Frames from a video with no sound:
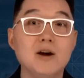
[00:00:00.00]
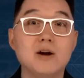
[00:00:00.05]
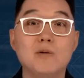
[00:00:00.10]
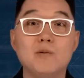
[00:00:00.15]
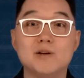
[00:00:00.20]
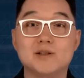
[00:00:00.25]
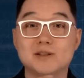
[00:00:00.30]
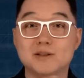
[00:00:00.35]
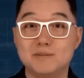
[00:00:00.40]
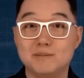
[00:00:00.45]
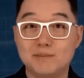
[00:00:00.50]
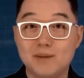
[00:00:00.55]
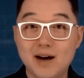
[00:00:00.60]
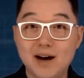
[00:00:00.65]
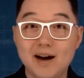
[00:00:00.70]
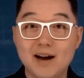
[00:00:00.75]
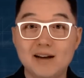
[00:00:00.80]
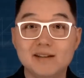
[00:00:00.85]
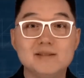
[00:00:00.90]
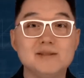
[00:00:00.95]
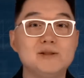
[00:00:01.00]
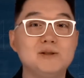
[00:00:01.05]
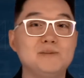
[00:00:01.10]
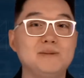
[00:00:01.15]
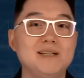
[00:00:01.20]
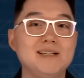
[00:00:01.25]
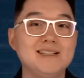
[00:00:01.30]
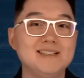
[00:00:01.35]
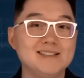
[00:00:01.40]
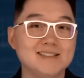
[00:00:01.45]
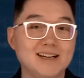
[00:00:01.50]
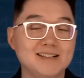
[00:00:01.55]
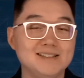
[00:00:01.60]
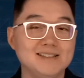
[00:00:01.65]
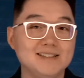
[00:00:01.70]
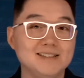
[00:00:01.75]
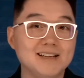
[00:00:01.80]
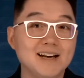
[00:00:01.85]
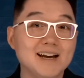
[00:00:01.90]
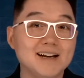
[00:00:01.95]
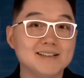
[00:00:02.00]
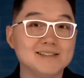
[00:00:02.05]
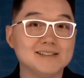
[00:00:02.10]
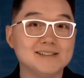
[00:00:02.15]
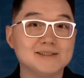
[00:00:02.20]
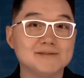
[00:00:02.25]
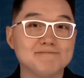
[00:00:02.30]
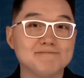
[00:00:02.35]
which combines to be 19x.